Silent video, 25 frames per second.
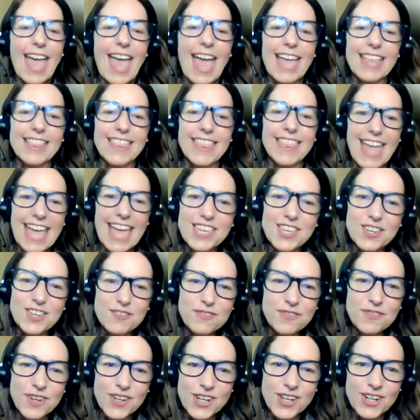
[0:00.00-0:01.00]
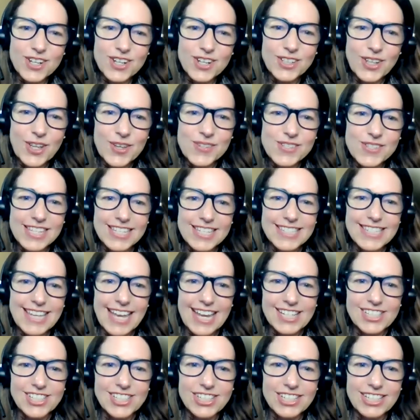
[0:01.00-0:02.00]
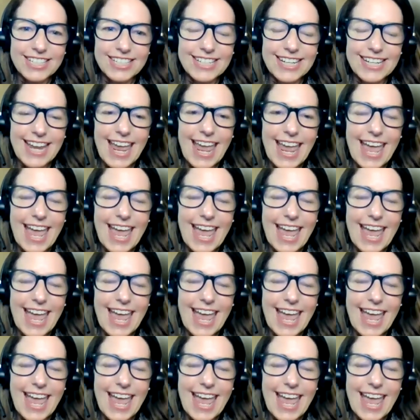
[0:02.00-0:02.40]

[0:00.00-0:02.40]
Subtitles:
And thank you for your close attention,